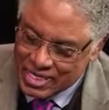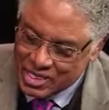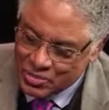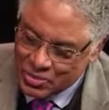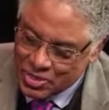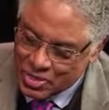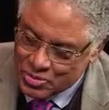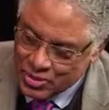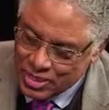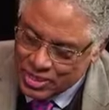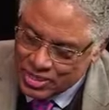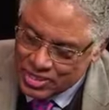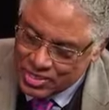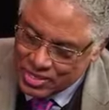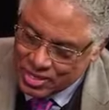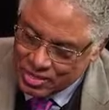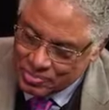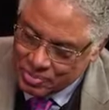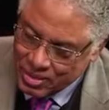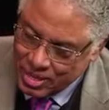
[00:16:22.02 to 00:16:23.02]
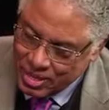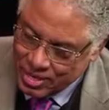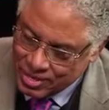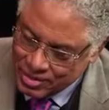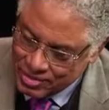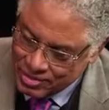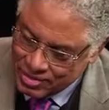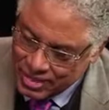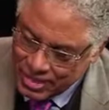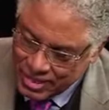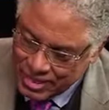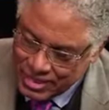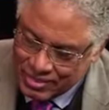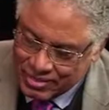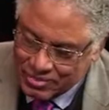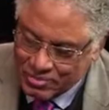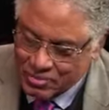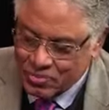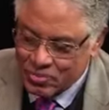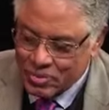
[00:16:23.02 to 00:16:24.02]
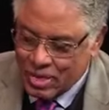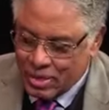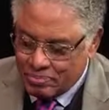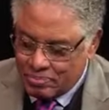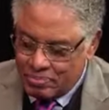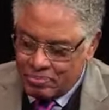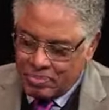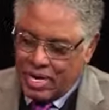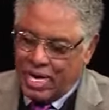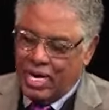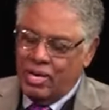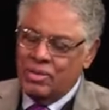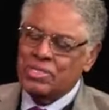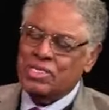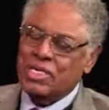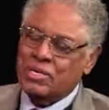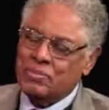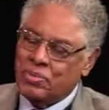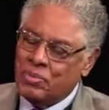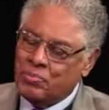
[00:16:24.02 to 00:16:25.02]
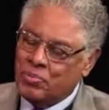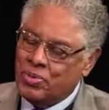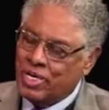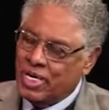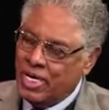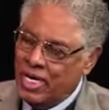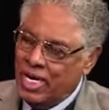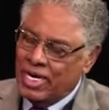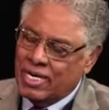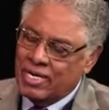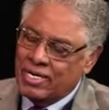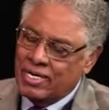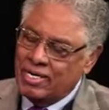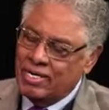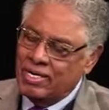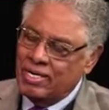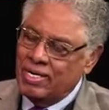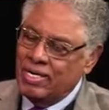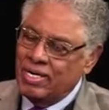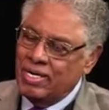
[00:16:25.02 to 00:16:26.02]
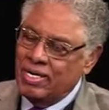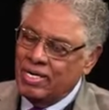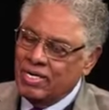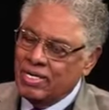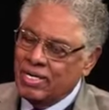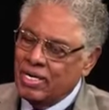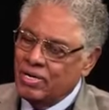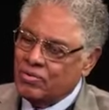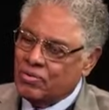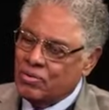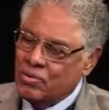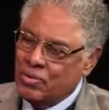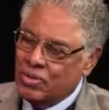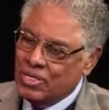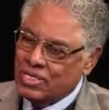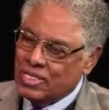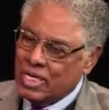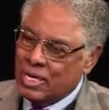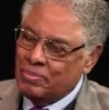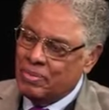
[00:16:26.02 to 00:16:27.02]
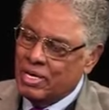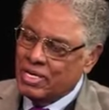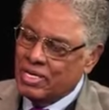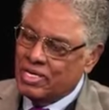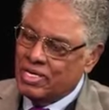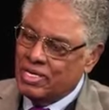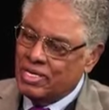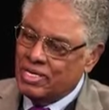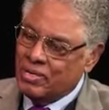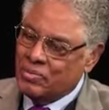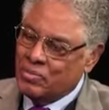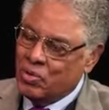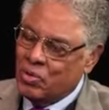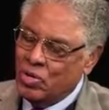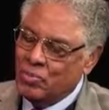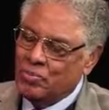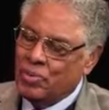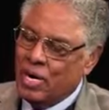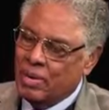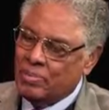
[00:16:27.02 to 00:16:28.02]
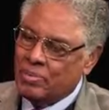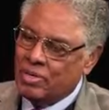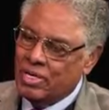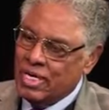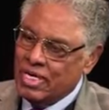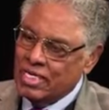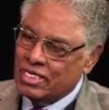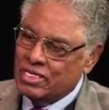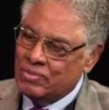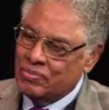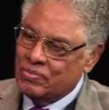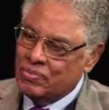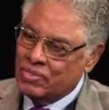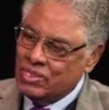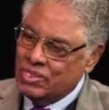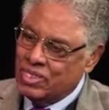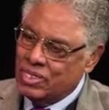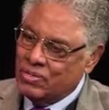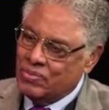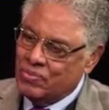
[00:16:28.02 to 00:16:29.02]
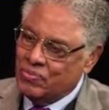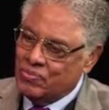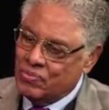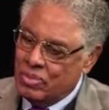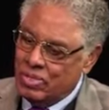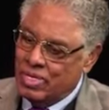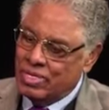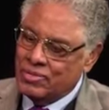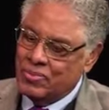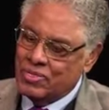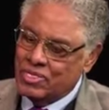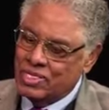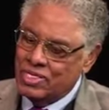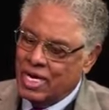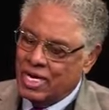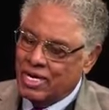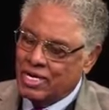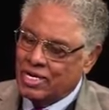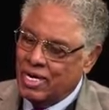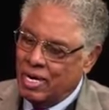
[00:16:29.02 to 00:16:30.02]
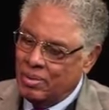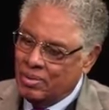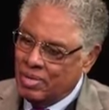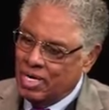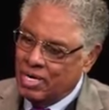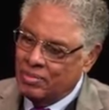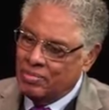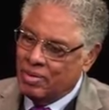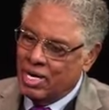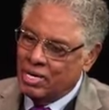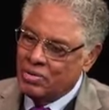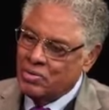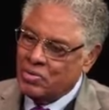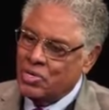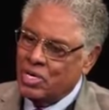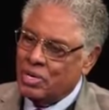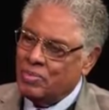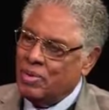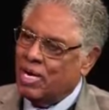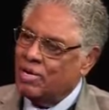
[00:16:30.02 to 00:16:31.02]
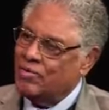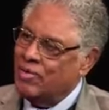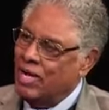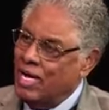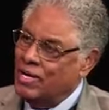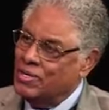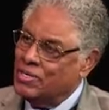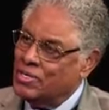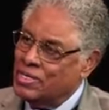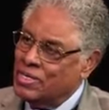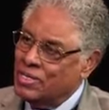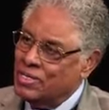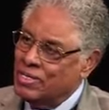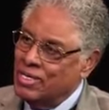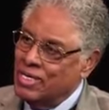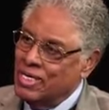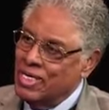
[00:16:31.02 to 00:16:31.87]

restrictions on housing were put in, then of course that meant the growing population was not accommodated by a growing amount of housing.